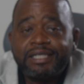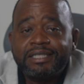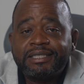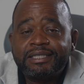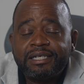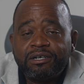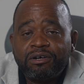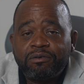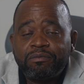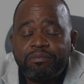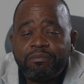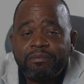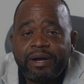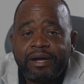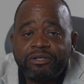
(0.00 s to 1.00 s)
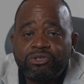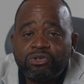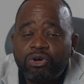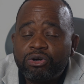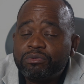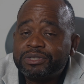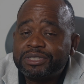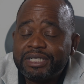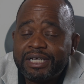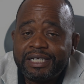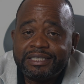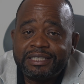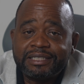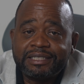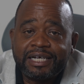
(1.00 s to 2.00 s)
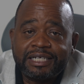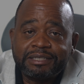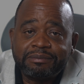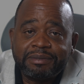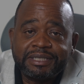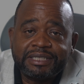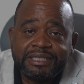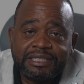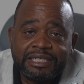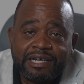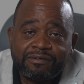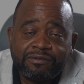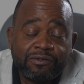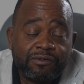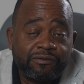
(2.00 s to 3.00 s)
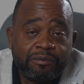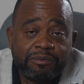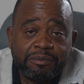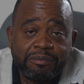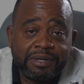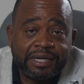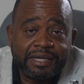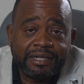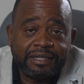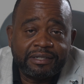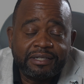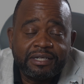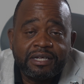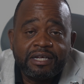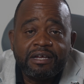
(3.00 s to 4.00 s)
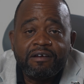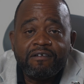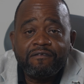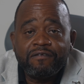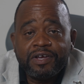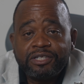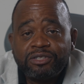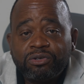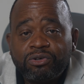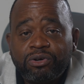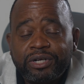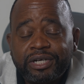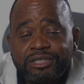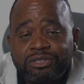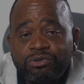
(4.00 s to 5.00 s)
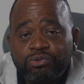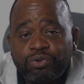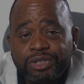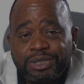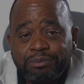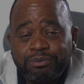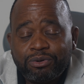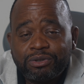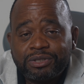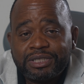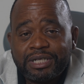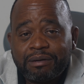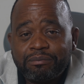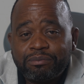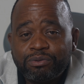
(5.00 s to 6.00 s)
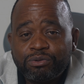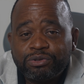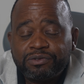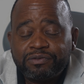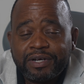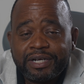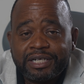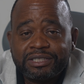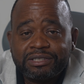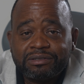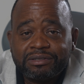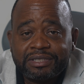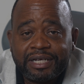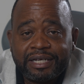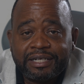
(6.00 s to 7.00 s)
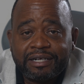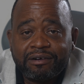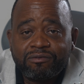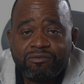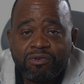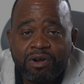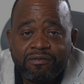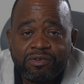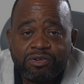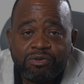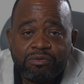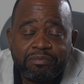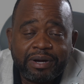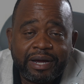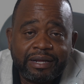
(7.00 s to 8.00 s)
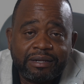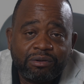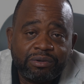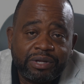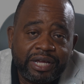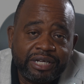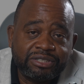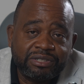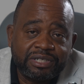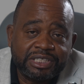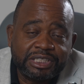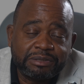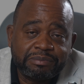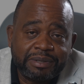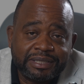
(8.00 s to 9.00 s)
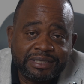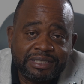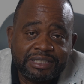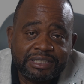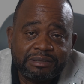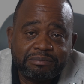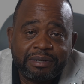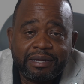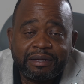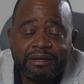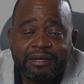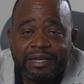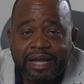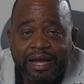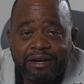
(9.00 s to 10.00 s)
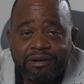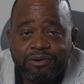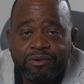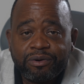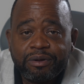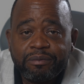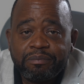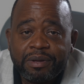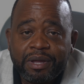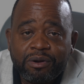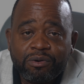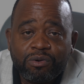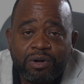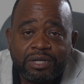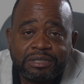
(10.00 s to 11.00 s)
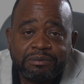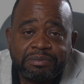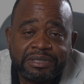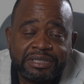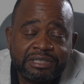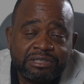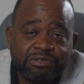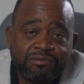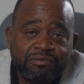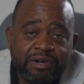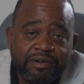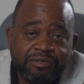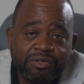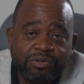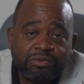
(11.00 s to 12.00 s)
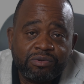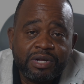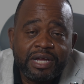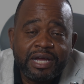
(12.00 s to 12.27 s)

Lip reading: I set up my autonomous agent as my CFO from the beginning. Victor connects to QuickBooks and pulls financial data, revenue by location, expenses by category, payroll as a percentage of revenue,